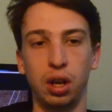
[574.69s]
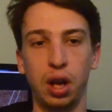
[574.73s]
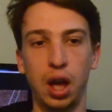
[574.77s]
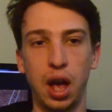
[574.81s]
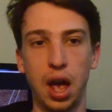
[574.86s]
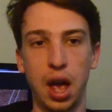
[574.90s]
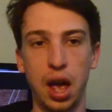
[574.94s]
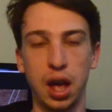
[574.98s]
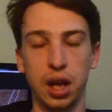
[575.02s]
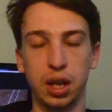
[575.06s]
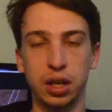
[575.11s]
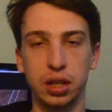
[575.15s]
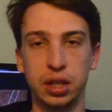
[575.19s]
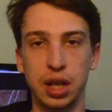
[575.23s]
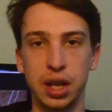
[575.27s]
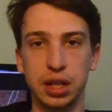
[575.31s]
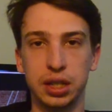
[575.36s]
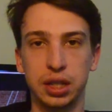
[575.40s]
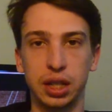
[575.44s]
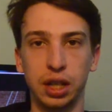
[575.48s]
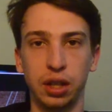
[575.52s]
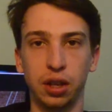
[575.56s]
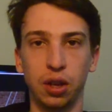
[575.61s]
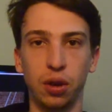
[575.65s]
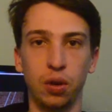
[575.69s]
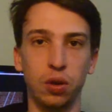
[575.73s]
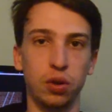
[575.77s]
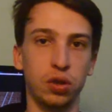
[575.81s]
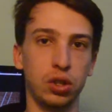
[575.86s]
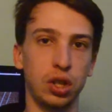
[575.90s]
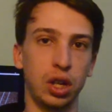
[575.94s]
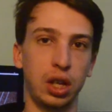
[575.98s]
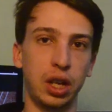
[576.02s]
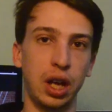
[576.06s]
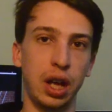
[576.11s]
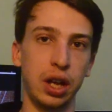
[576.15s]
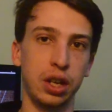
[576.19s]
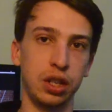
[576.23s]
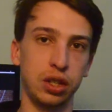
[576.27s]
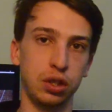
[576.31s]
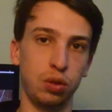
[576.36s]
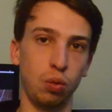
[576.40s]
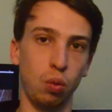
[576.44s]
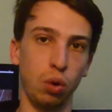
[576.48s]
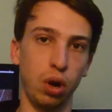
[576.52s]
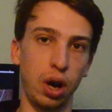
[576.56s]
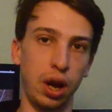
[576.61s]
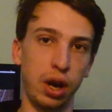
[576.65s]
and testing those against
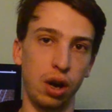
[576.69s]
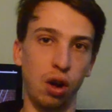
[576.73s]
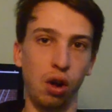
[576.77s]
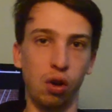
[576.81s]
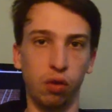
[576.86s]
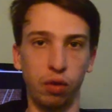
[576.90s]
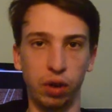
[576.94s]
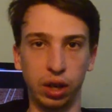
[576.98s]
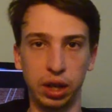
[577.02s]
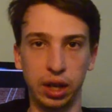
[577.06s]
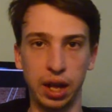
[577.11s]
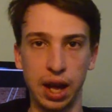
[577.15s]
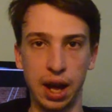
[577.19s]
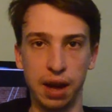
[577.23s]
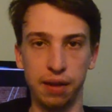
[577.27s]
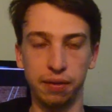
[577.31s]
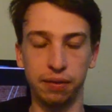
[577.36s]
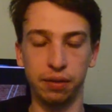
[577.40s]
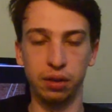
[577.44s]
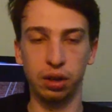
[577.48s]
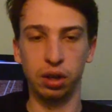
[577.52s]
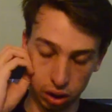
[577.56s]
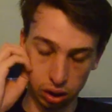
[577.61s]
what I already have.